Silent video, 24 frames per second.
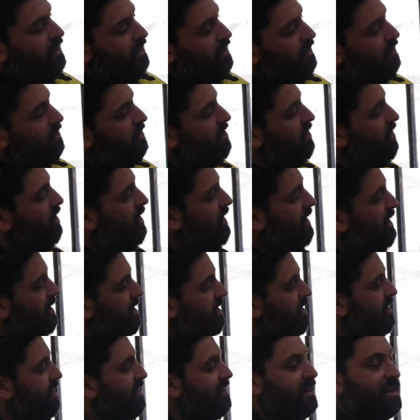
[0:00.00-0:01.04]
a little side
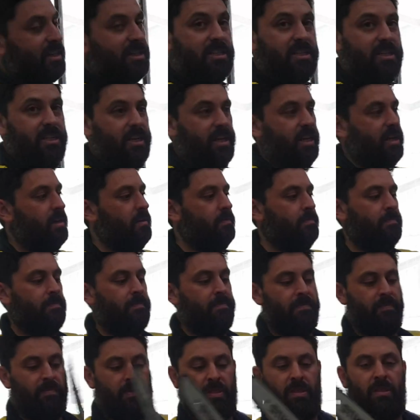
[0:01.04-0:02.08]
adjuster now,
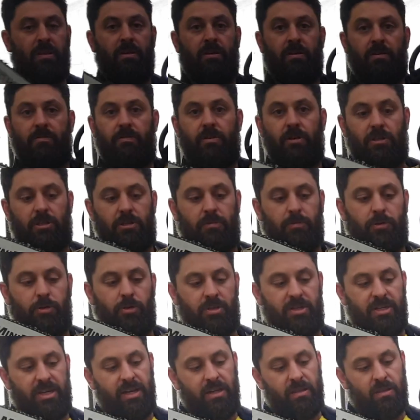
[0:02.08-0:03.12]
got some good
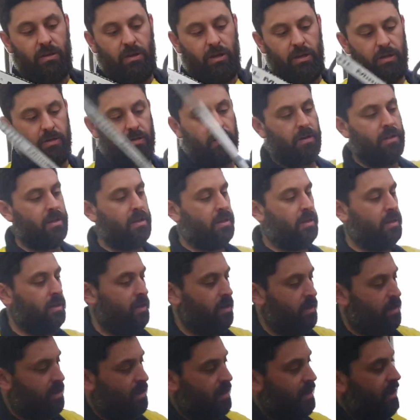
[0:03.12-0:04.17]
teeth on it,
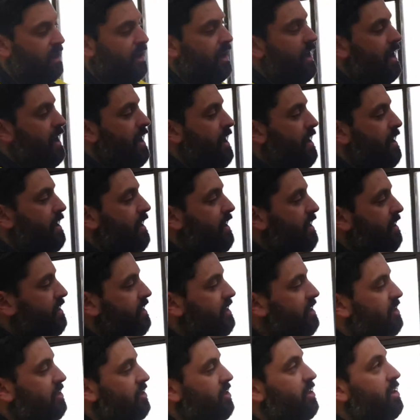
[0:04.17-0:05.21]
and now
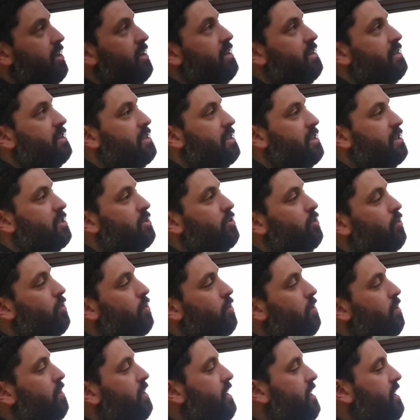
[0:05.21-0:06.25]
this turns the
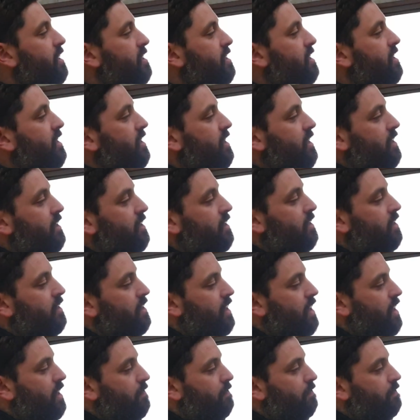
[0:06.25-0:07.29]
saw into
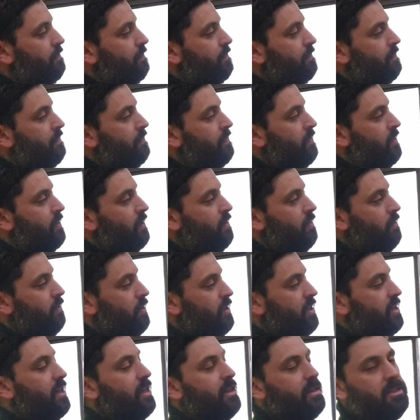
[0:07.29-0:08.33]

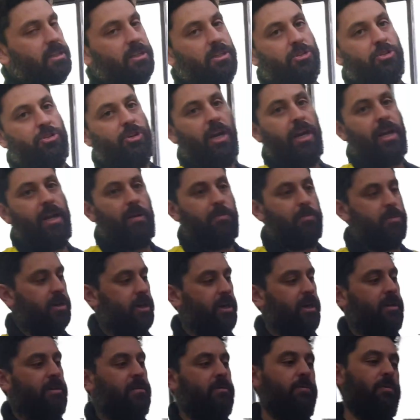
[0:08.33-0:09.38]
well, it's a straight
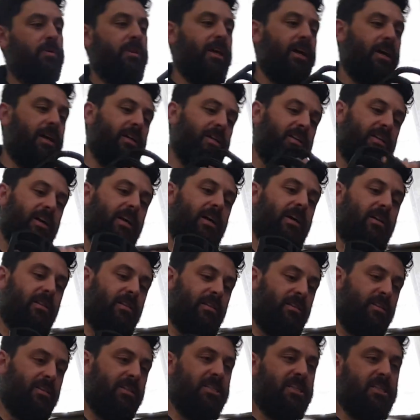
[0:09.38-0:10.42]
upgrade. Without a doubt,
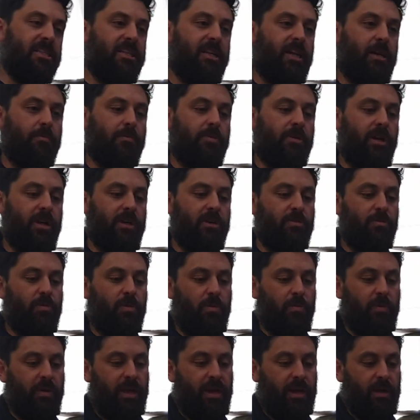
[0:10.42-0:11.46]
this is an upgrade to
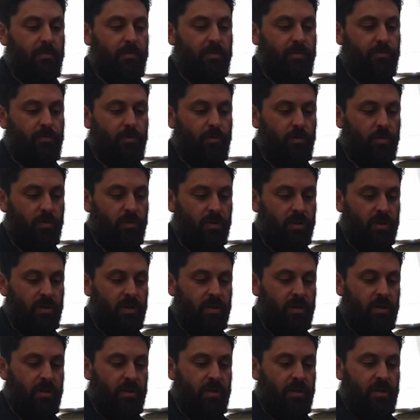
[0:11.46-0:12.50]
what we had it before.
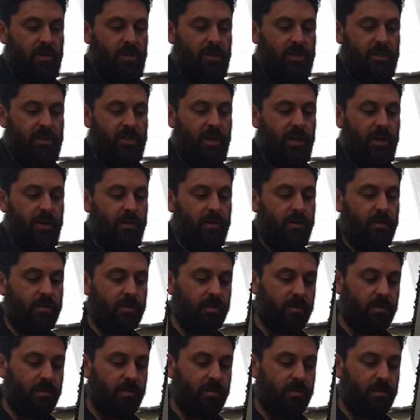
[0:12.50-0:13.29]
So,